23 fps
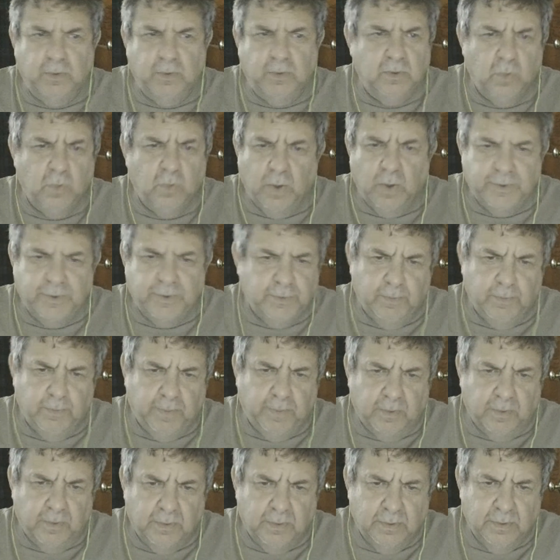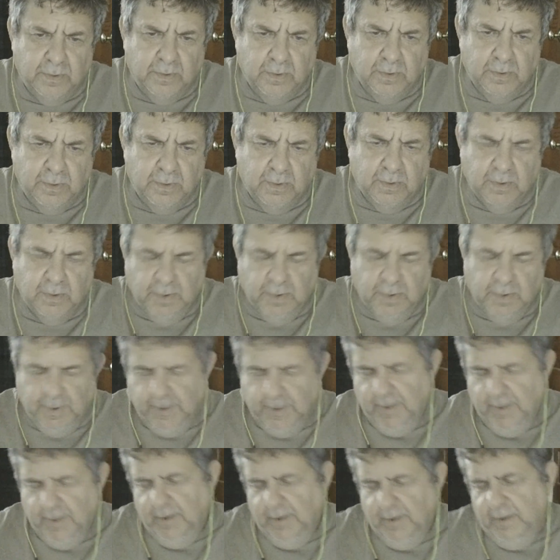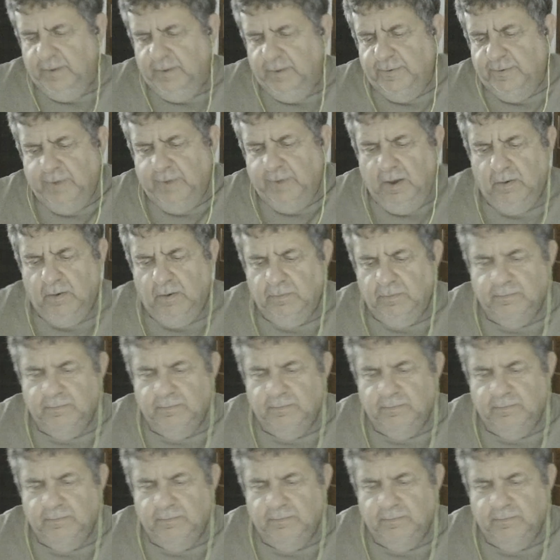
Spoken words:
quadruple. So